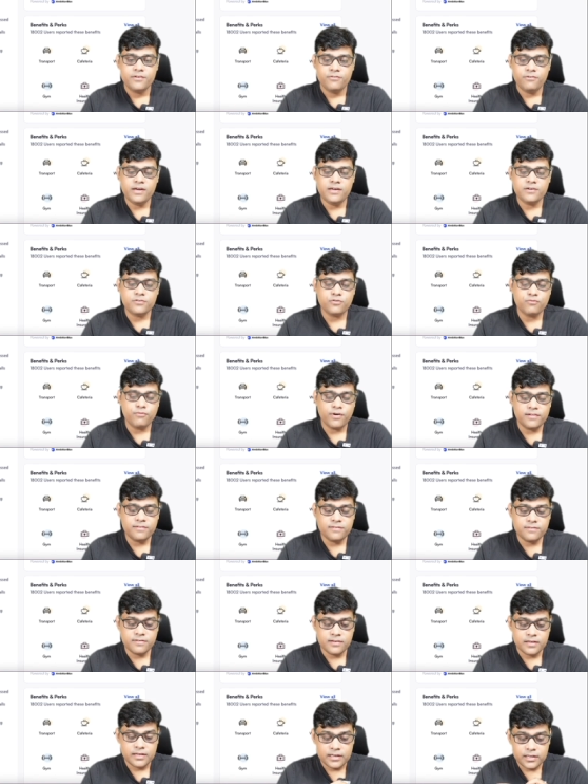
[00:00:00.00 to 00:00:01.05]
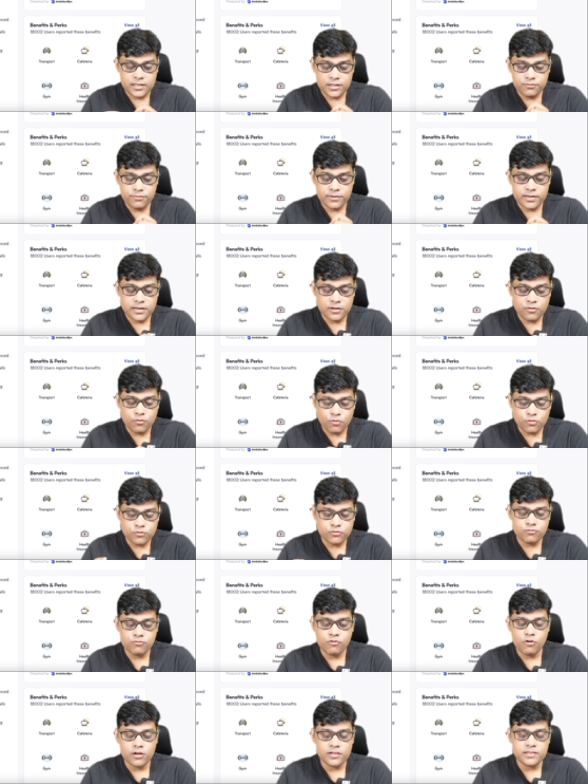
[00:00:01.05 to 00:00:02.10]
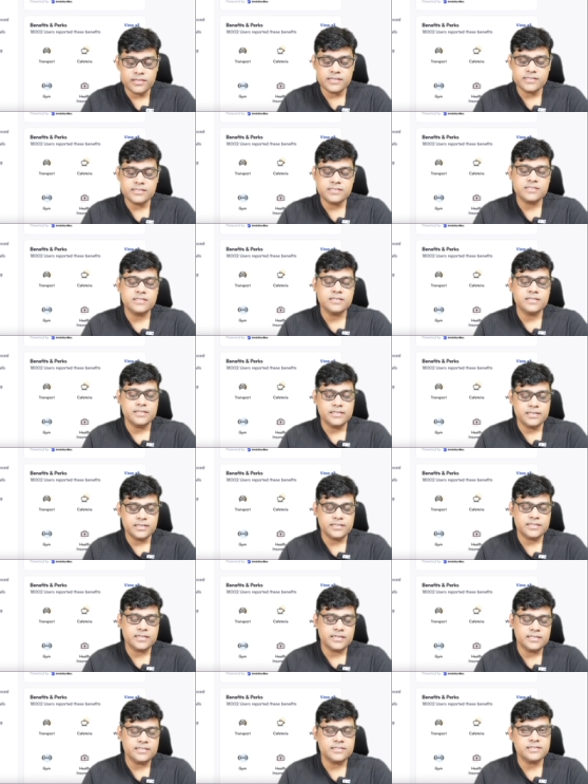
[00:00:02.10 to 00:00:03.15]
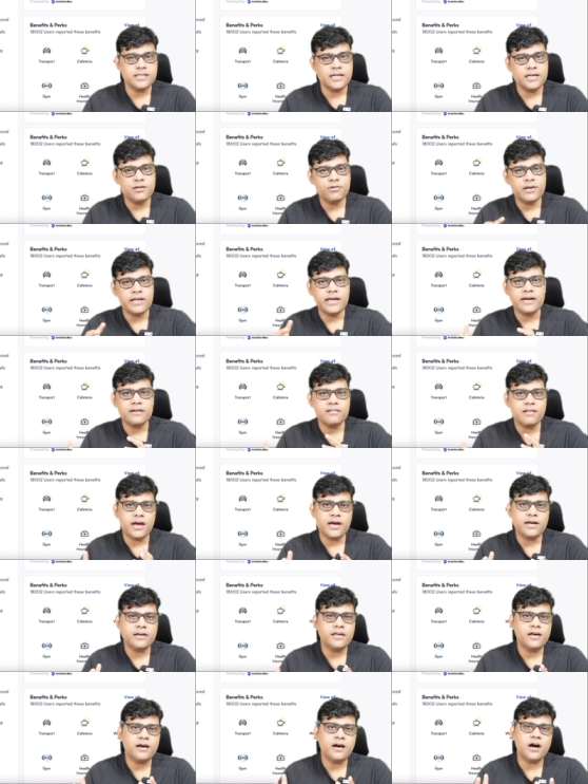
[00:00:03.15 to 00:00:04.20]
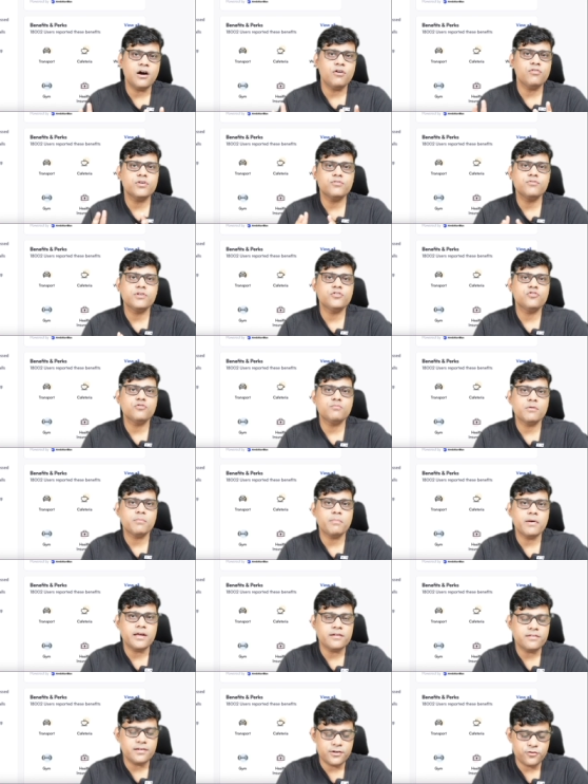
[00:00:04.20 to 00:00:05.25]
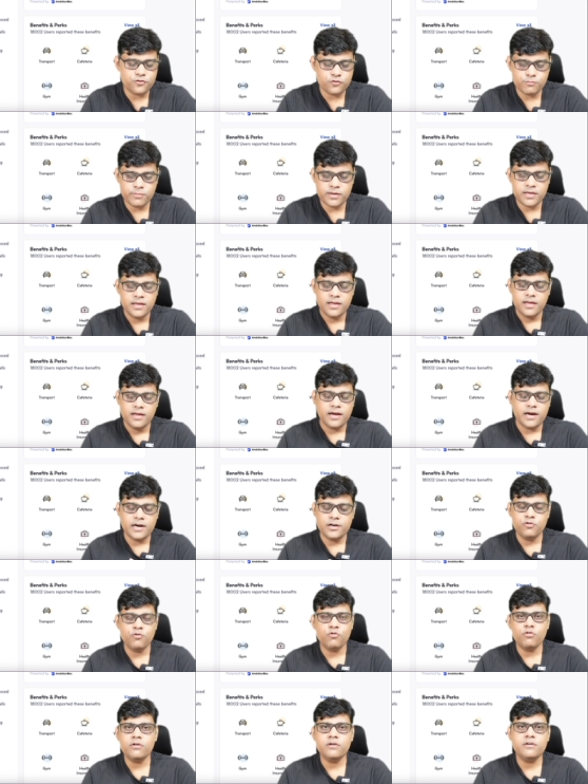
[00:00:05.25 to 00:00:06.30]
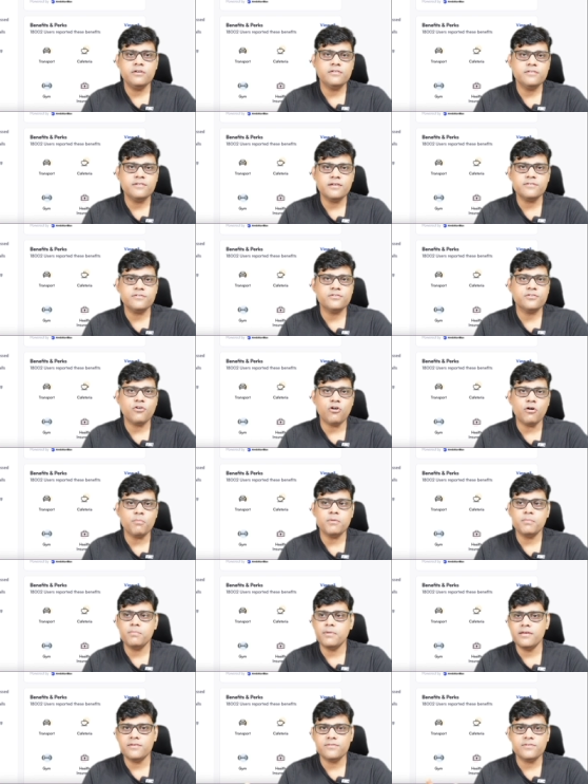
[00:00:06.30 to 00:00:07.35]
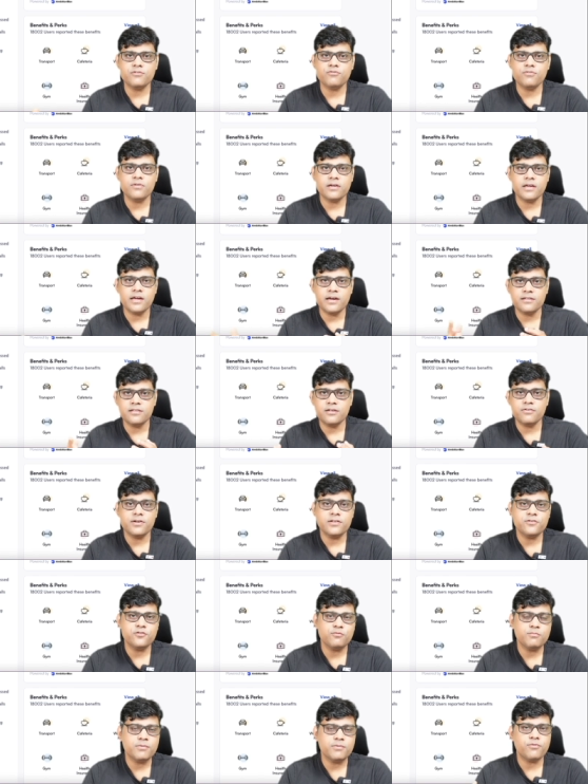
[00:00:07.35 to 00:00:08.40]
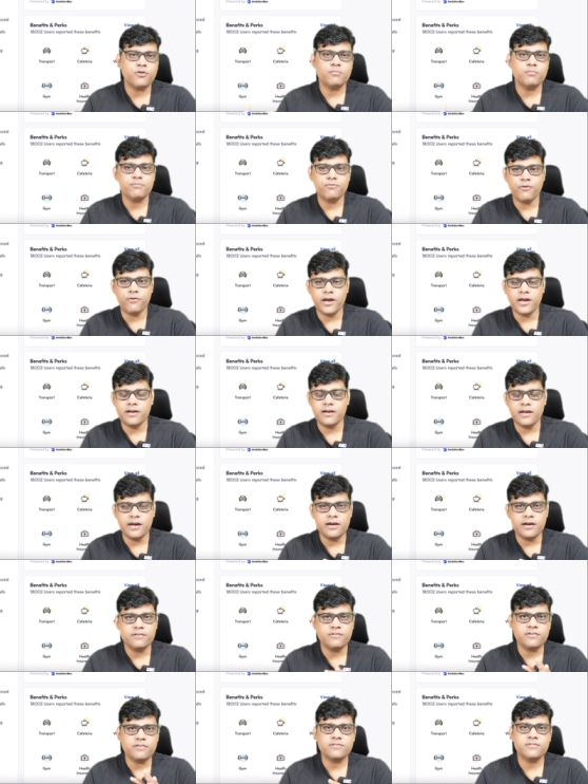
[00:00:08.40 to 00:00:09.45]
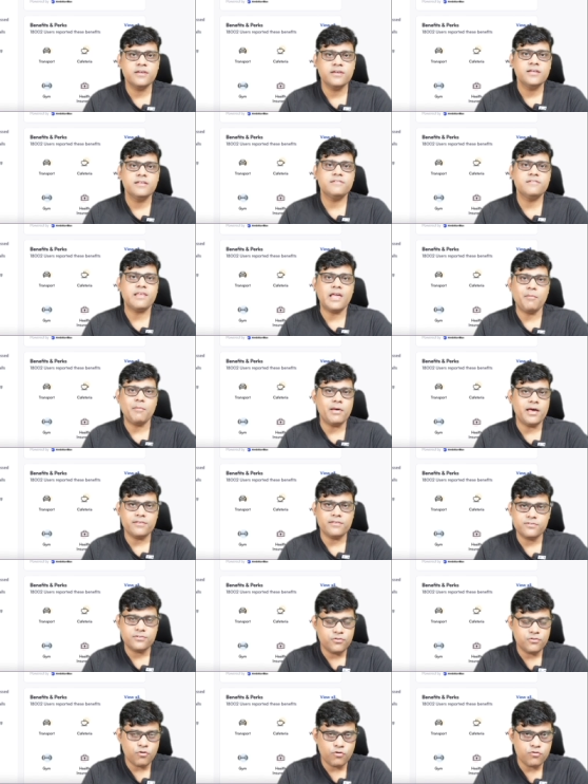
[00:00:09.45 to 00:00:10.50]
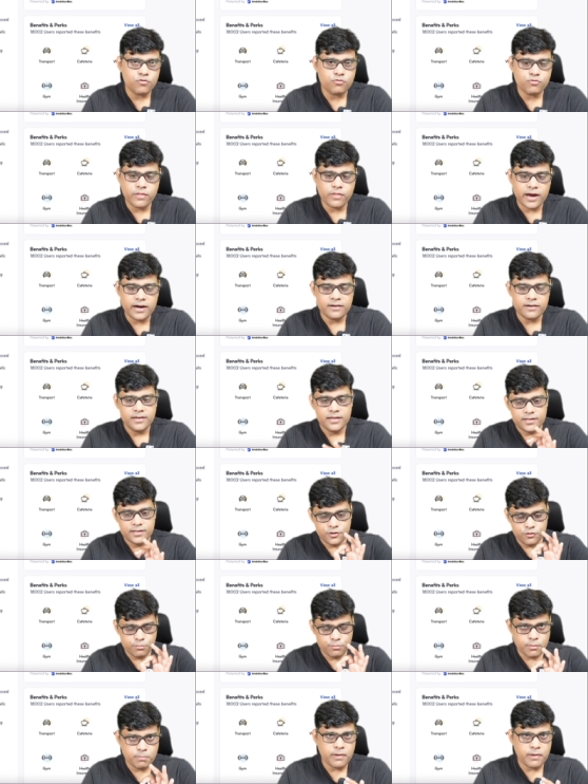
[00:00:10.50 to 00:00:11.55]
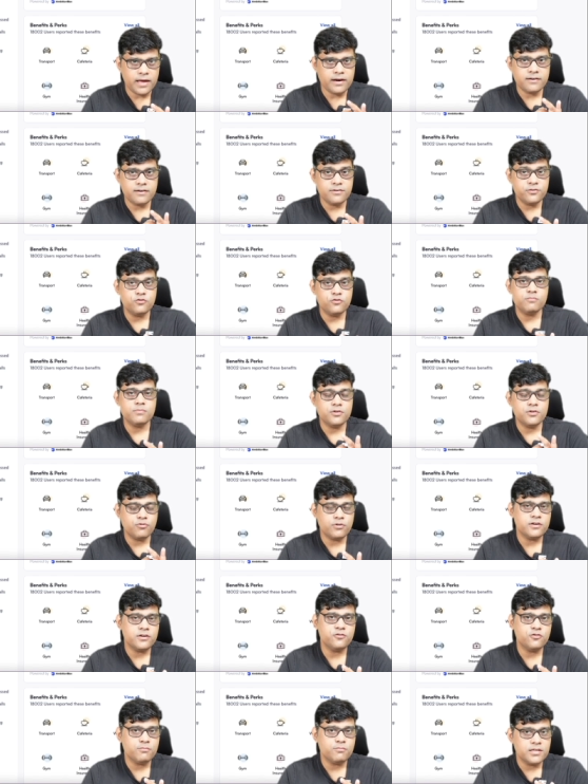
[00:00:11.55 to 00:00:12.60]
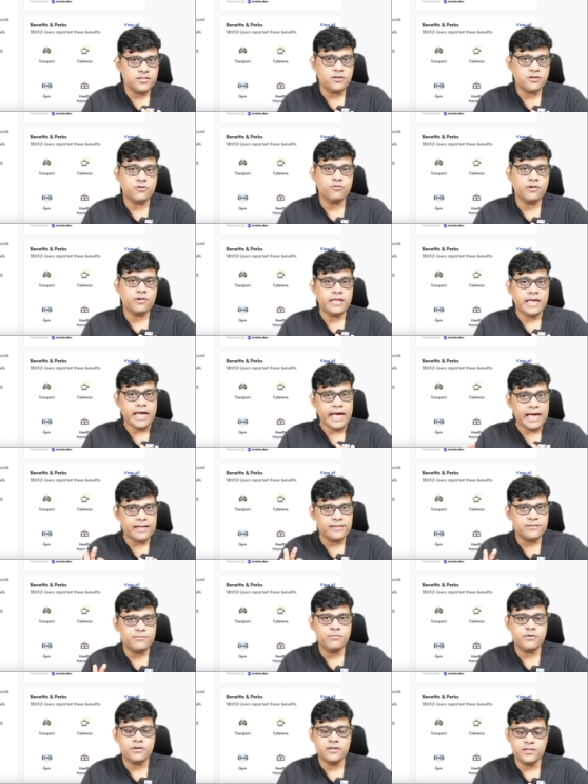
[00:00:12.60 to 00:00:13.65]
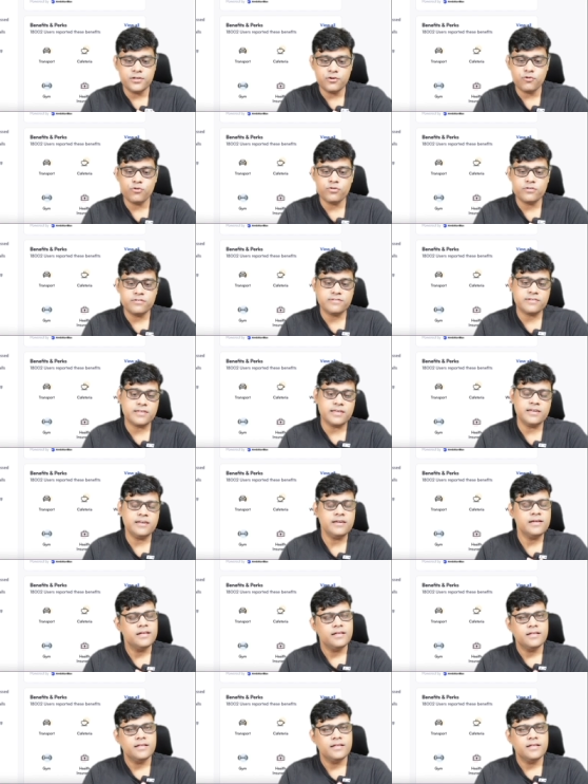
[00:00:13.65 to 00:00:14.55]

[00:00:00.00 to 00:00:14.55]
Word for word: right? So once you will go through all these details, then you will get the idea how you need to prepare the resume. And don't just copy paste, you get the resume from friend and just save as. Don't do that. You prepare resume, your resume thoroughly as per your skill